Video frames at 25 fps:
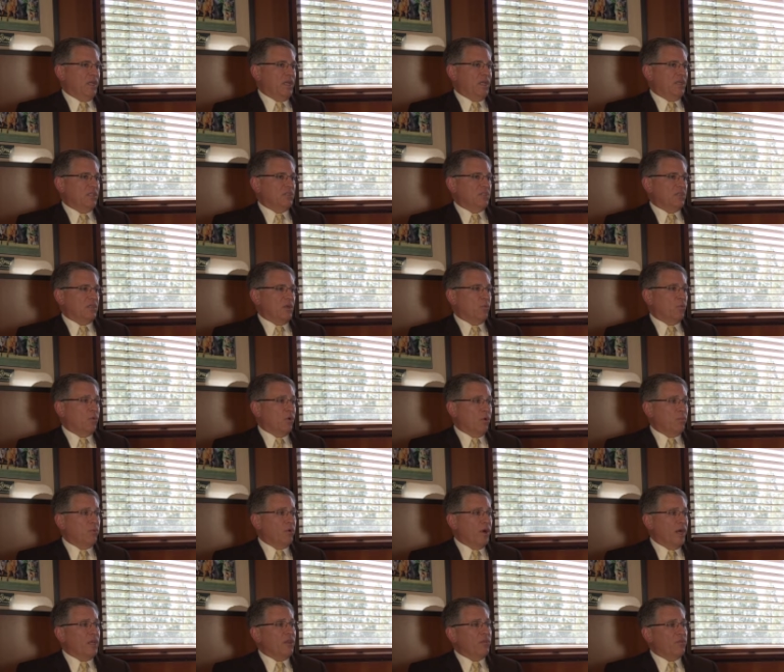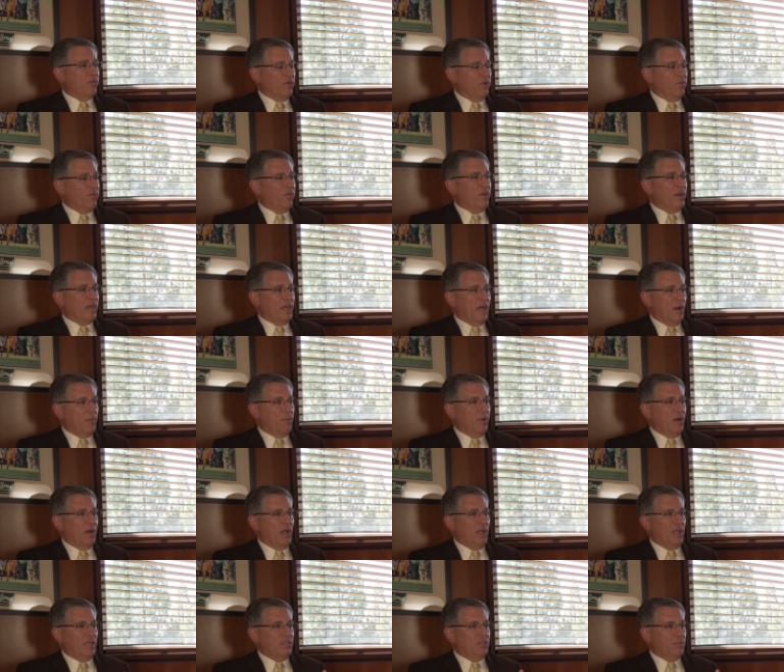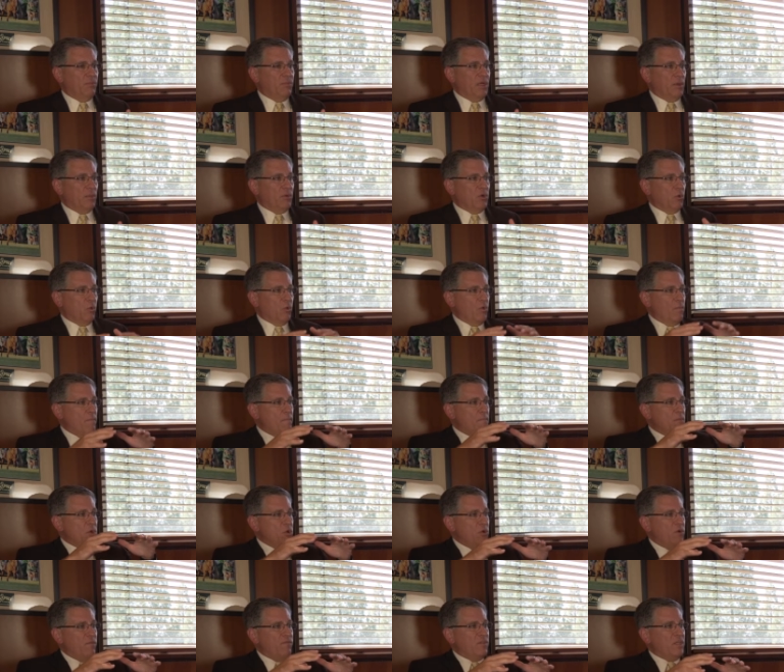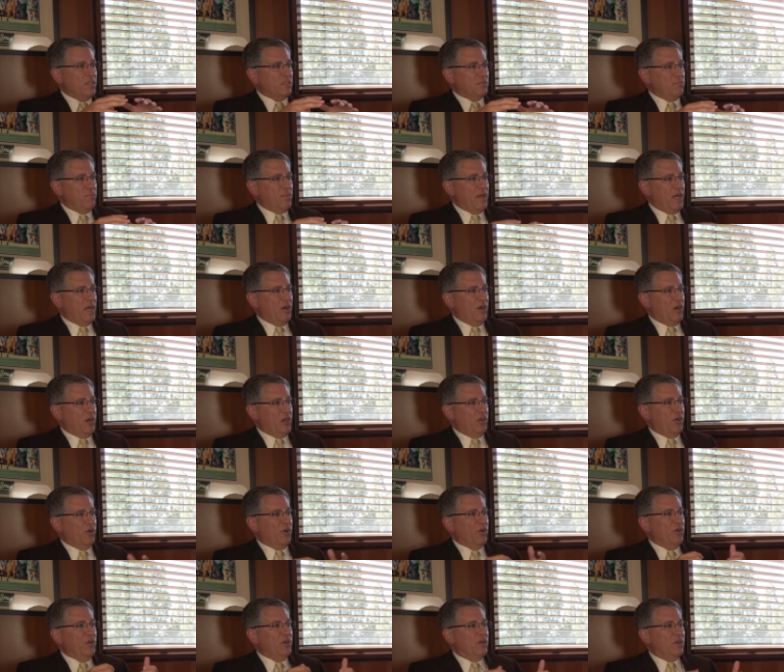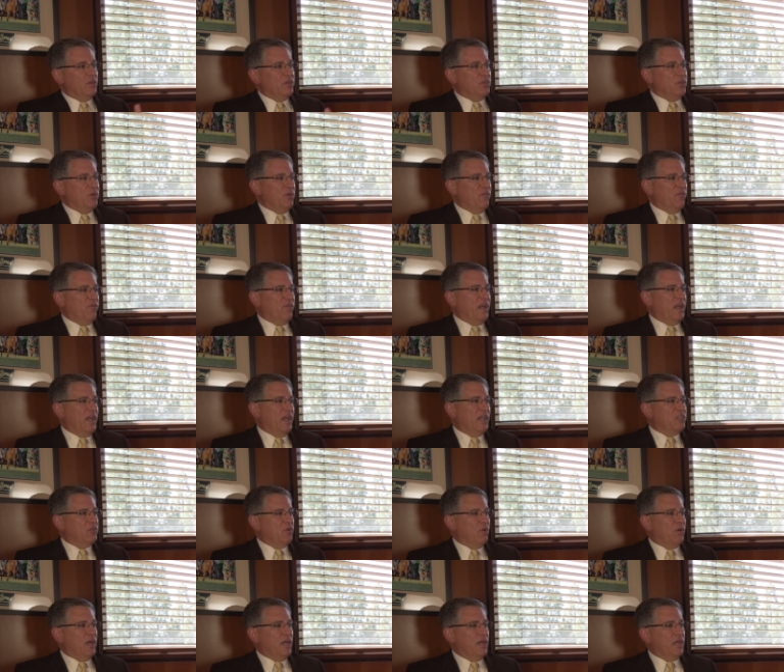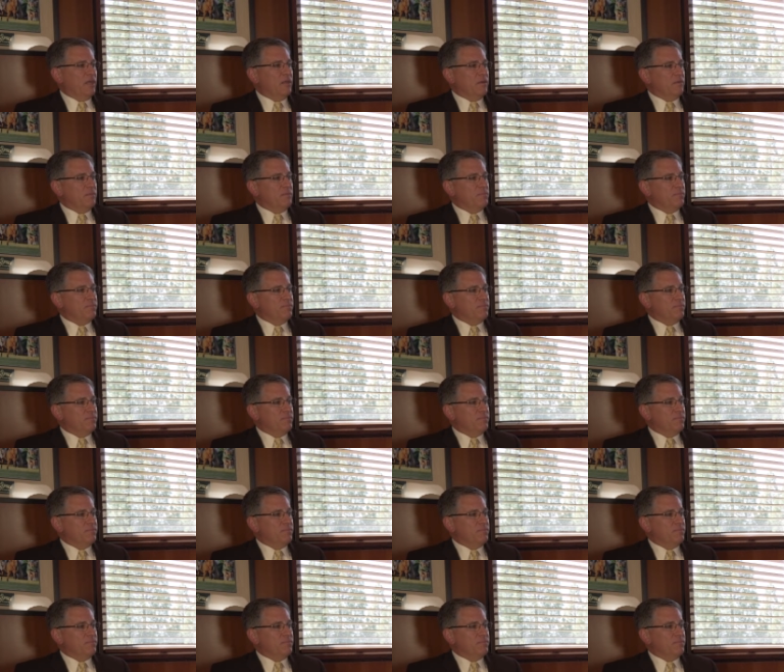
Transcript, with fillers: But it's a real breakthrough for Cal Poly to be able to remove this barrier due to financial aid.